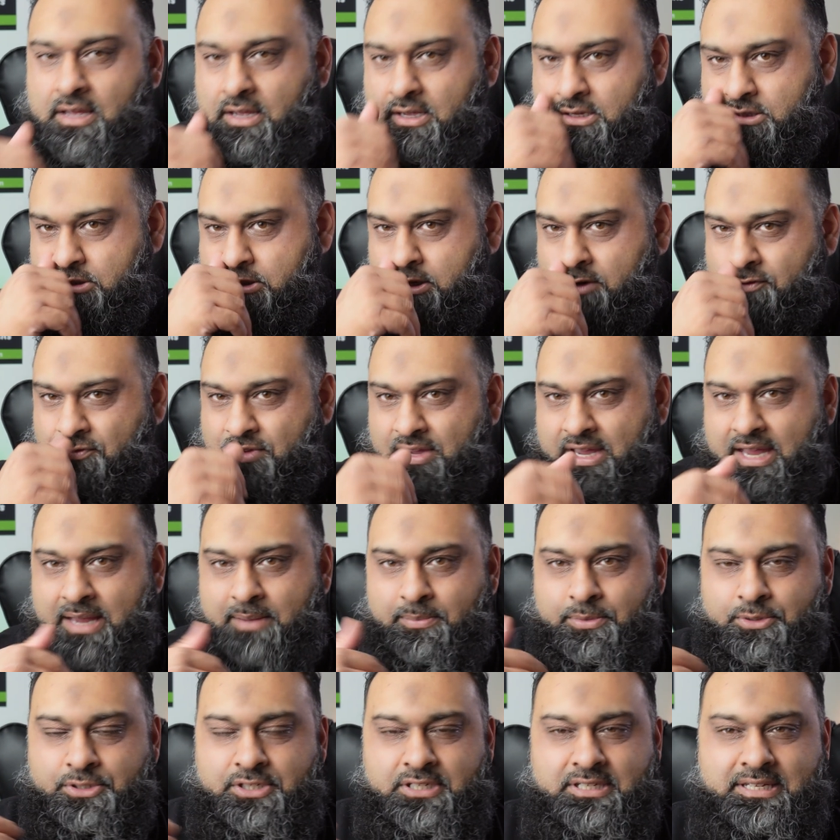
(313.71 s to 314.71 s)
So if you're
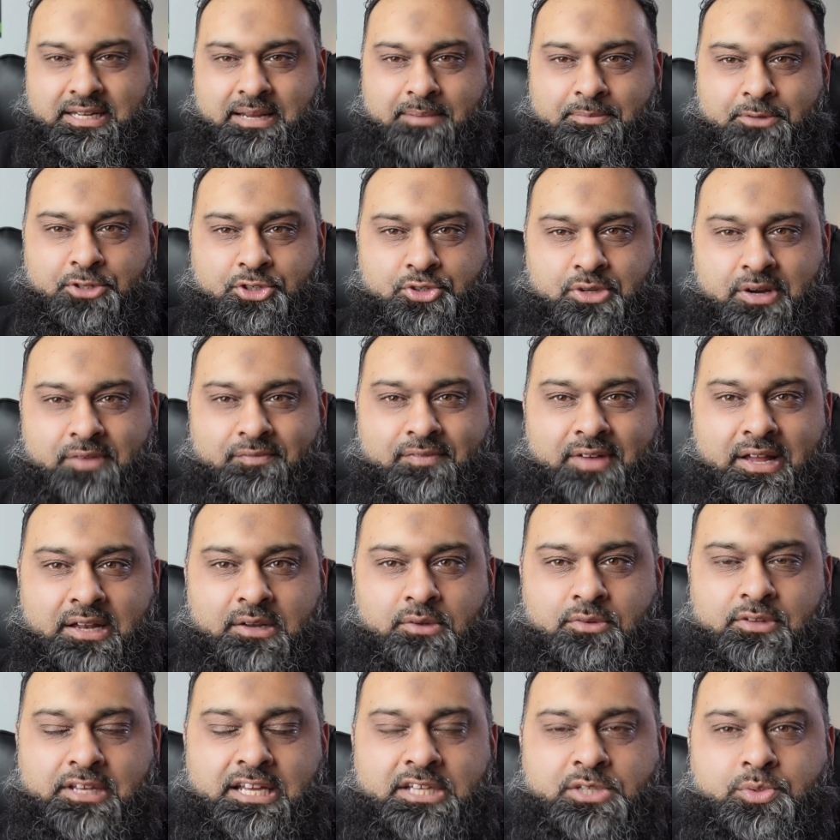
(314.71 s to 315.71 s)
able to demonstrate
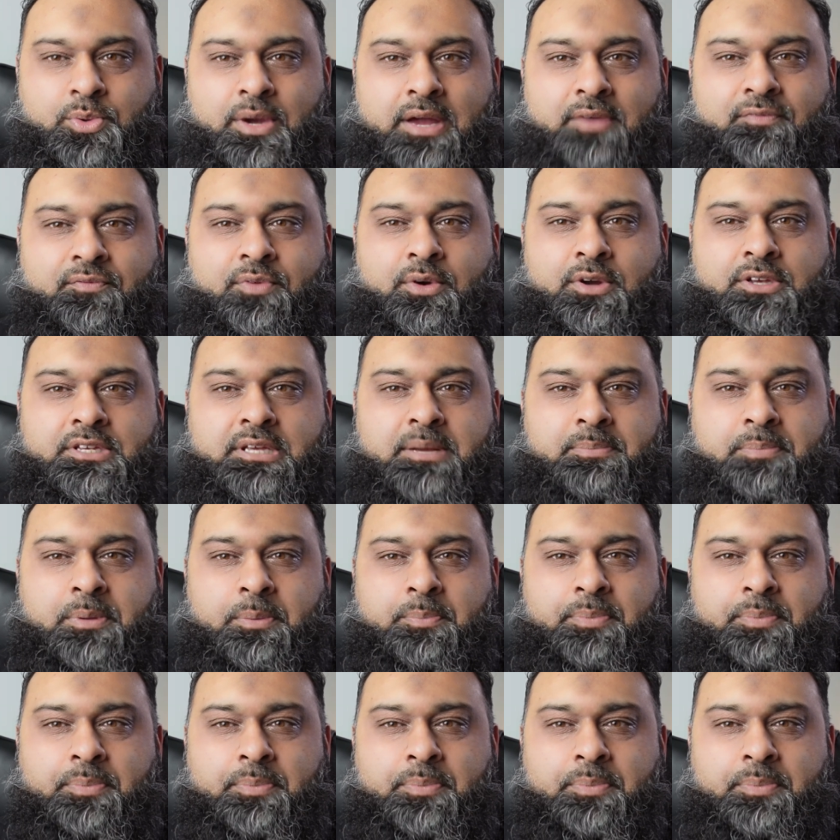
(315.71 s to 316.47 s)
value, that's why, for example,